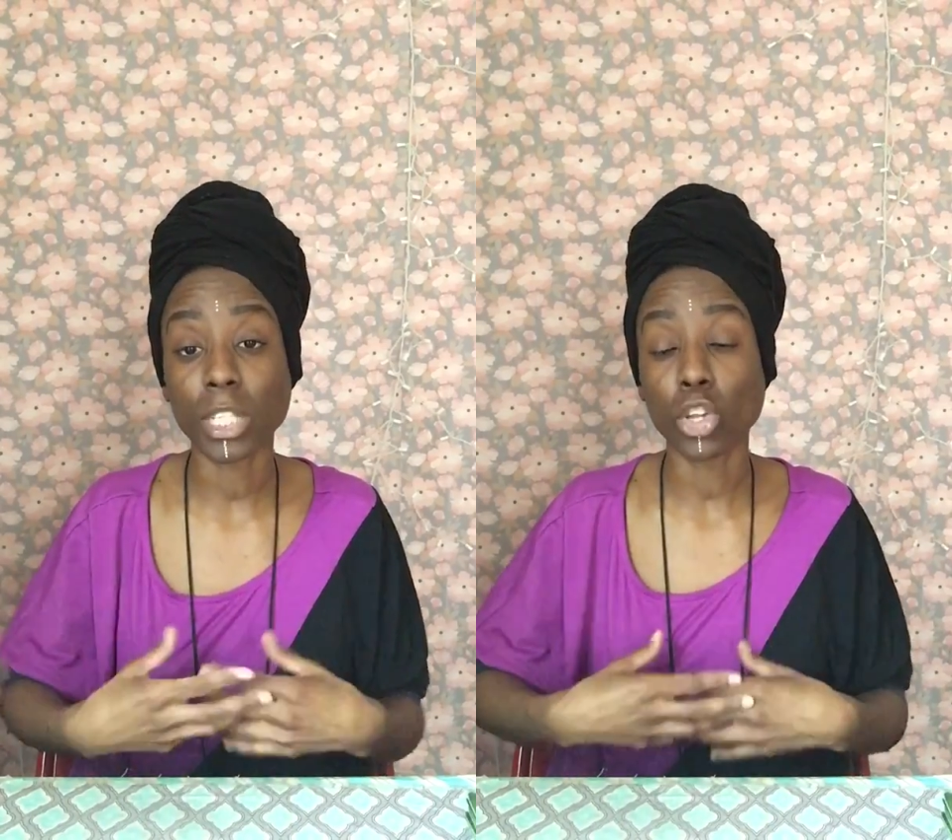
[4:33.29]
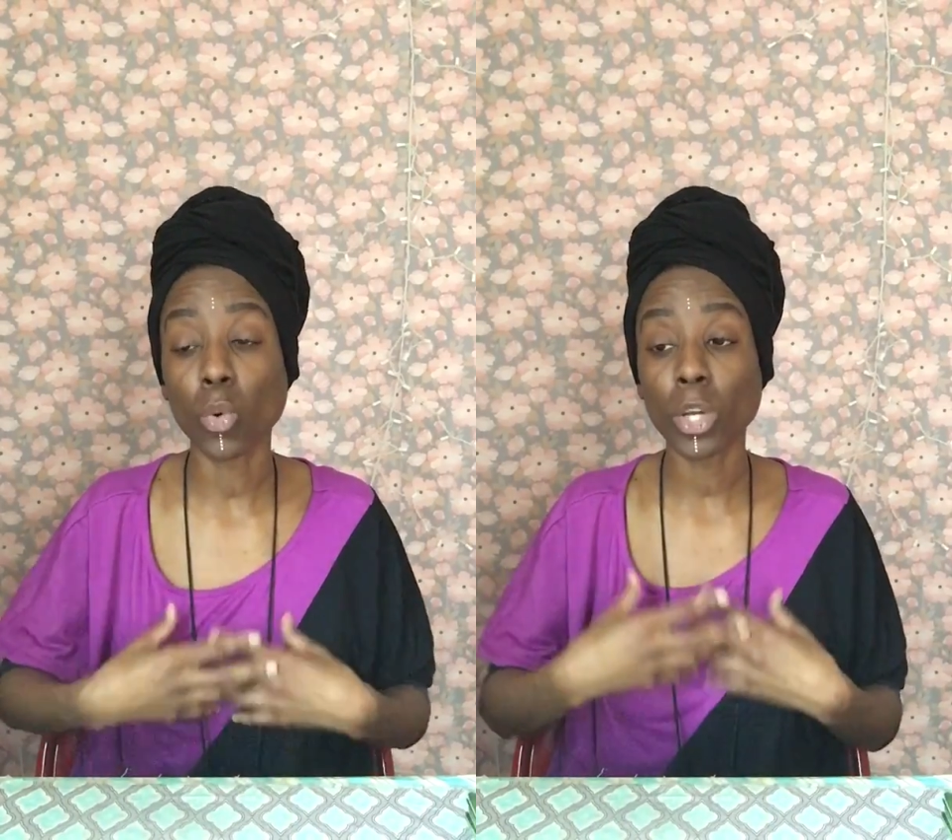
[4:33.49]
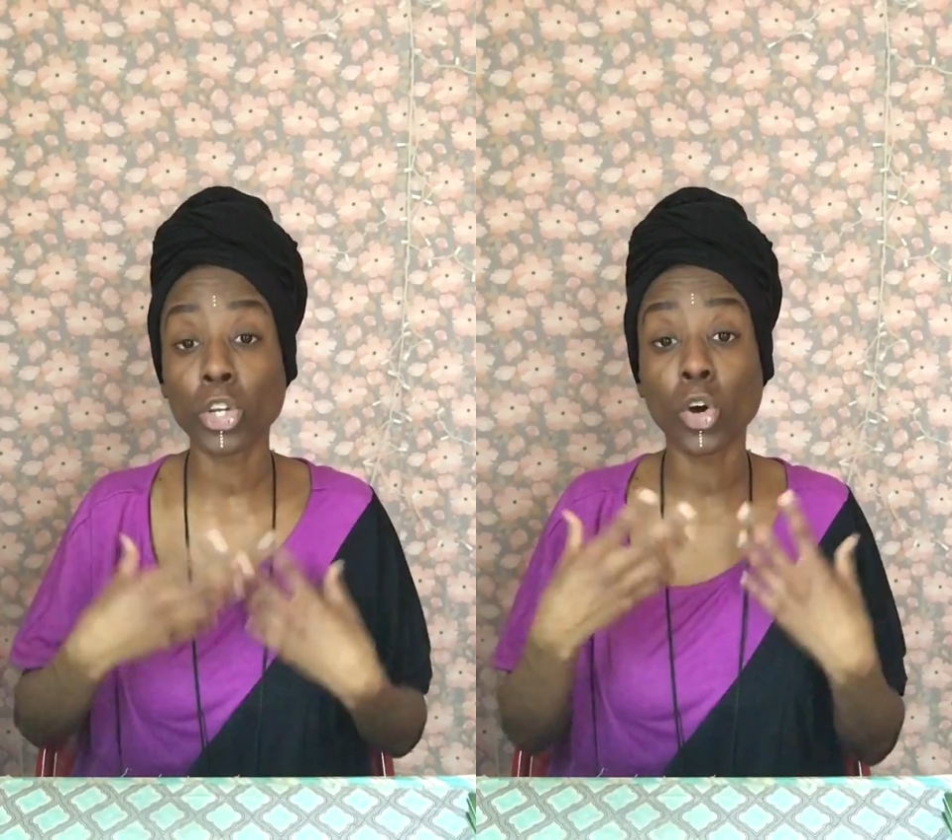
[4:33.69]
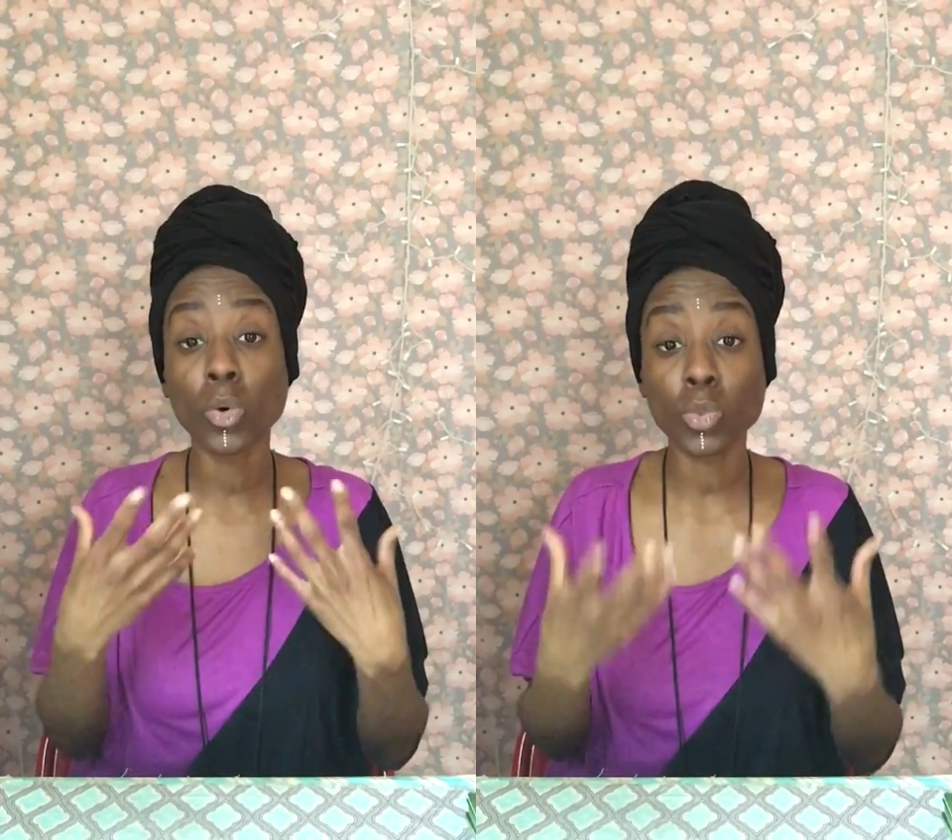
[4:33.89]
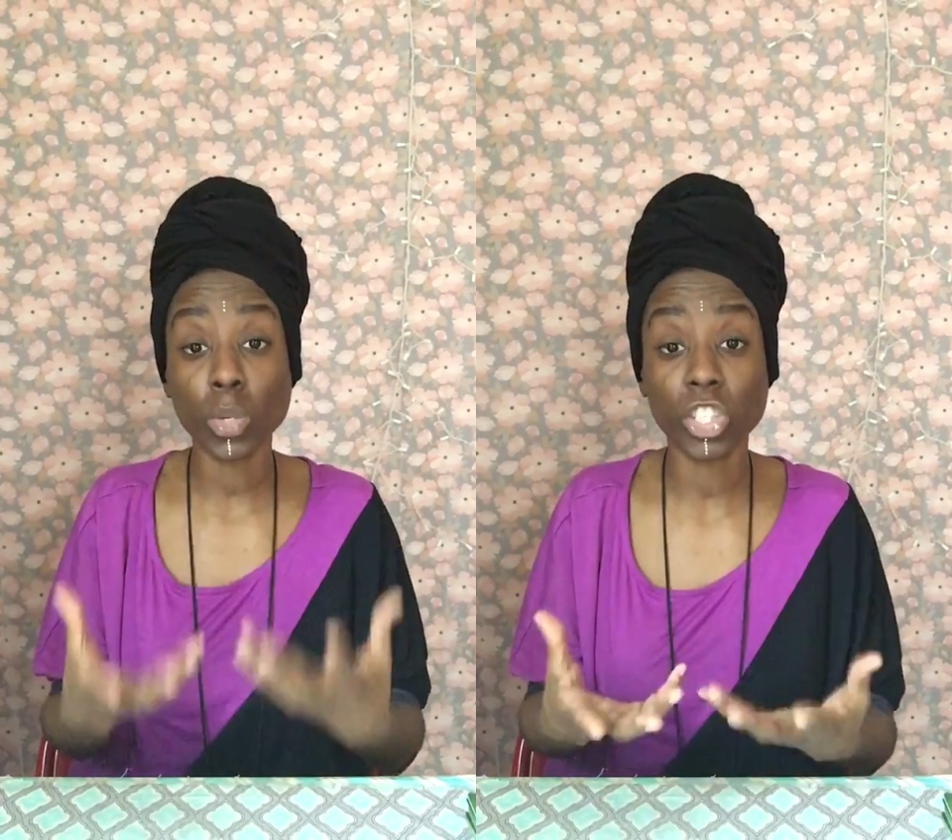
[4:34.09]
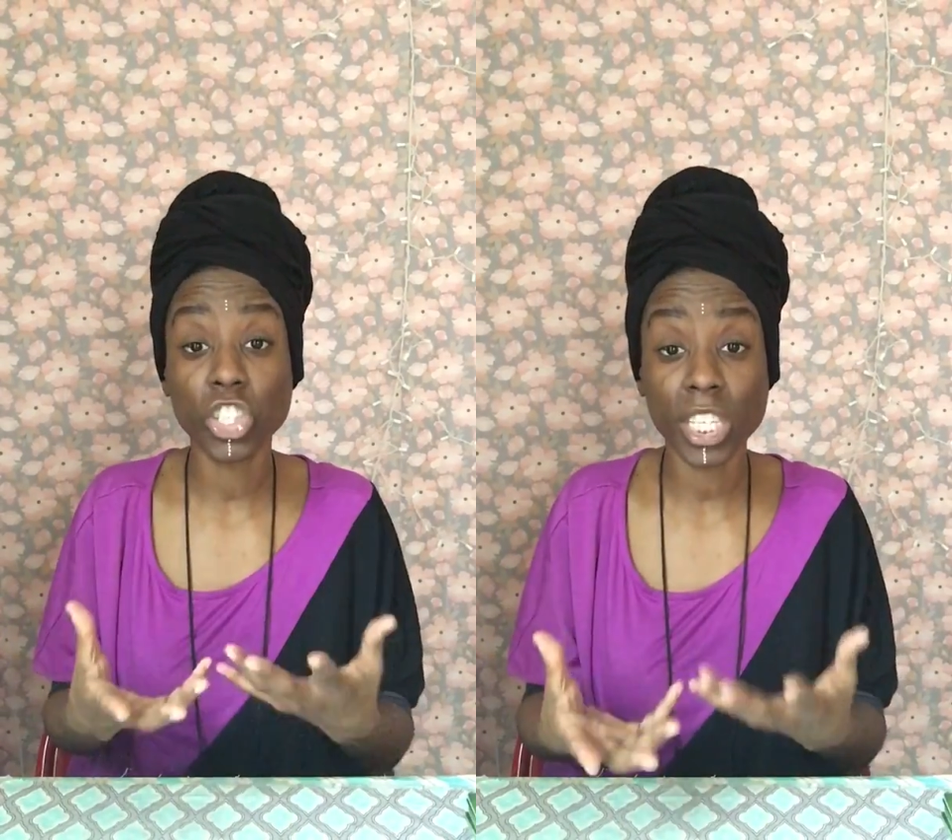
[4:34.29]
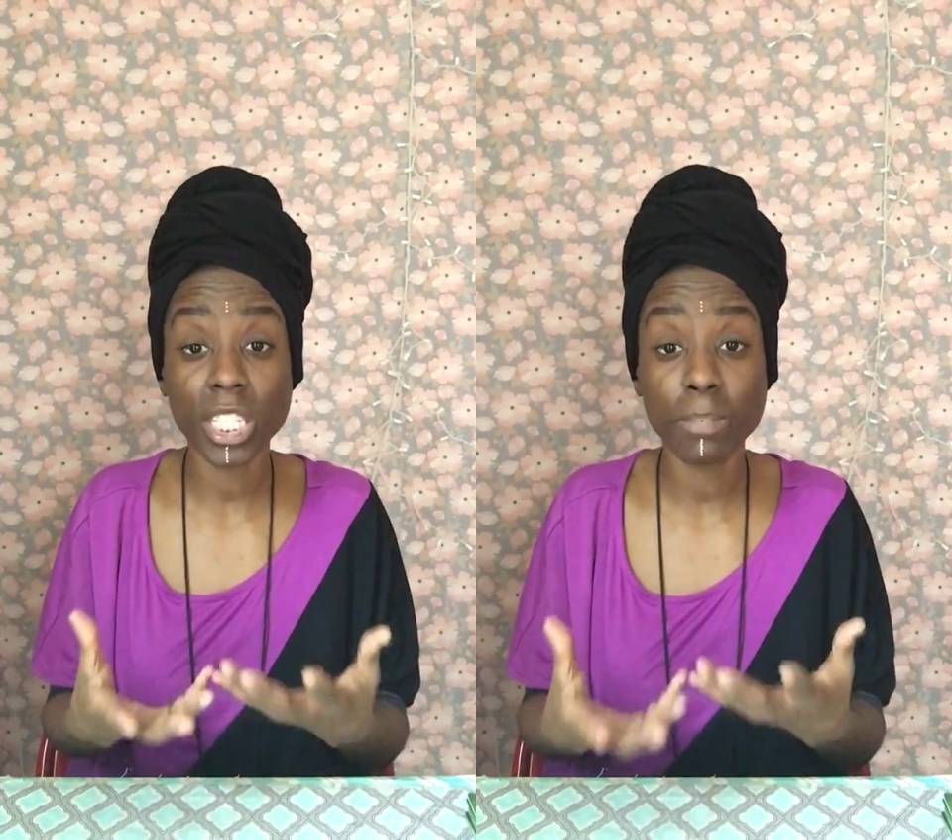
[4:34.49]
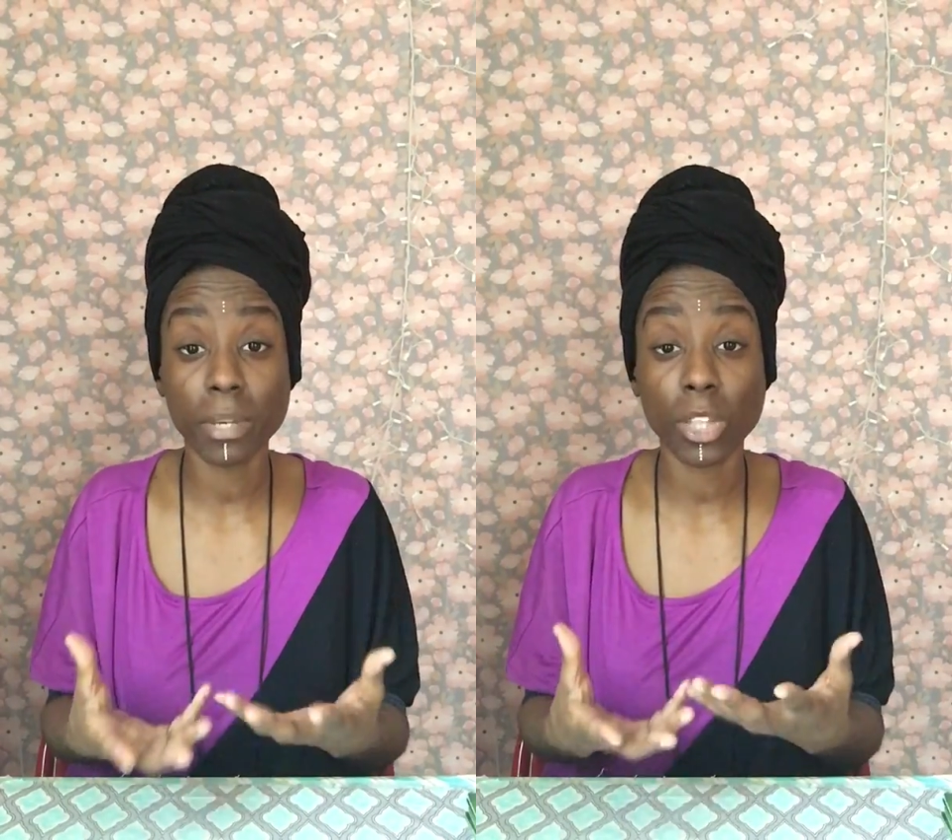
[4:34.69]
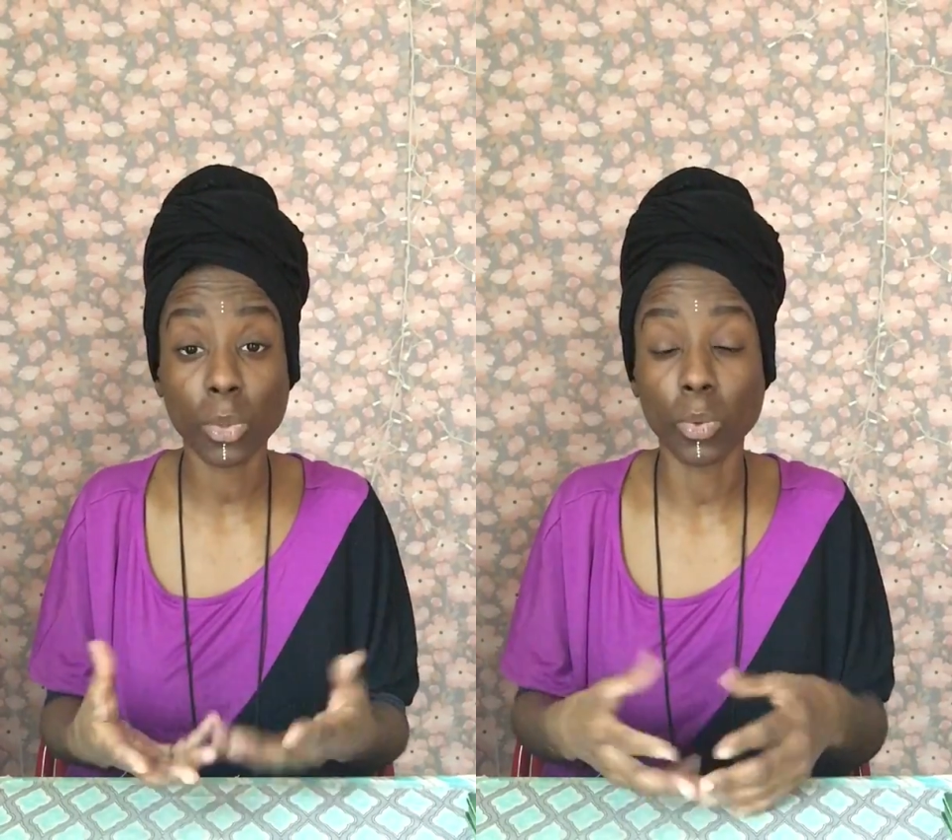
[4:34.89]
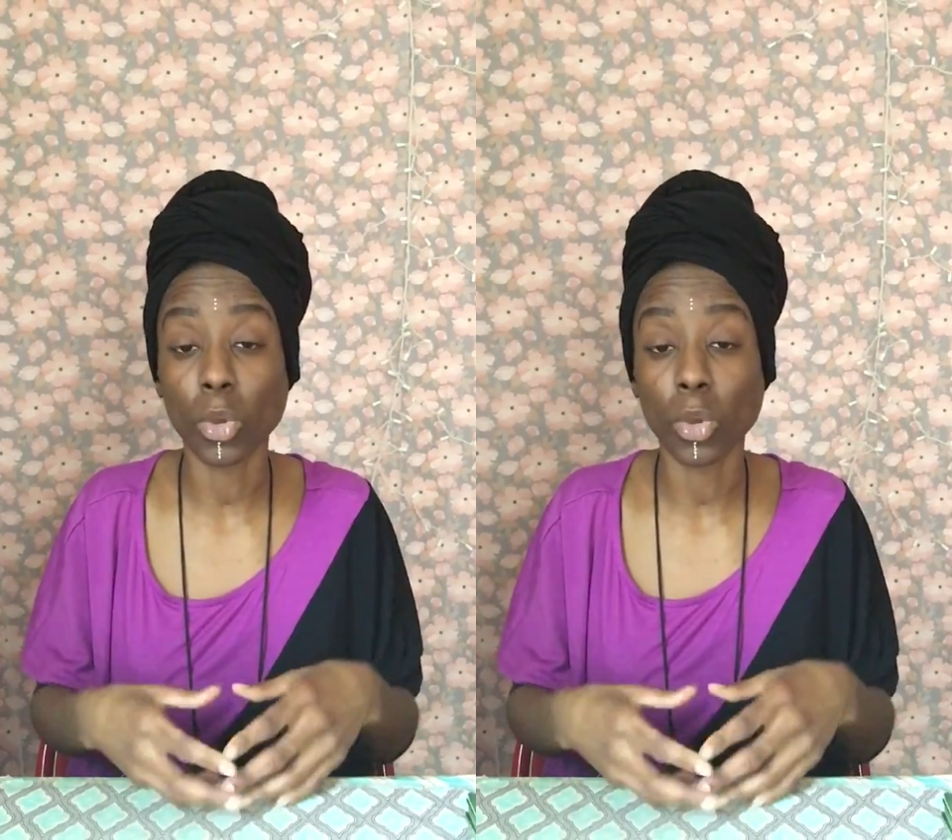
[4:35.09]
and no one knows what she's been through.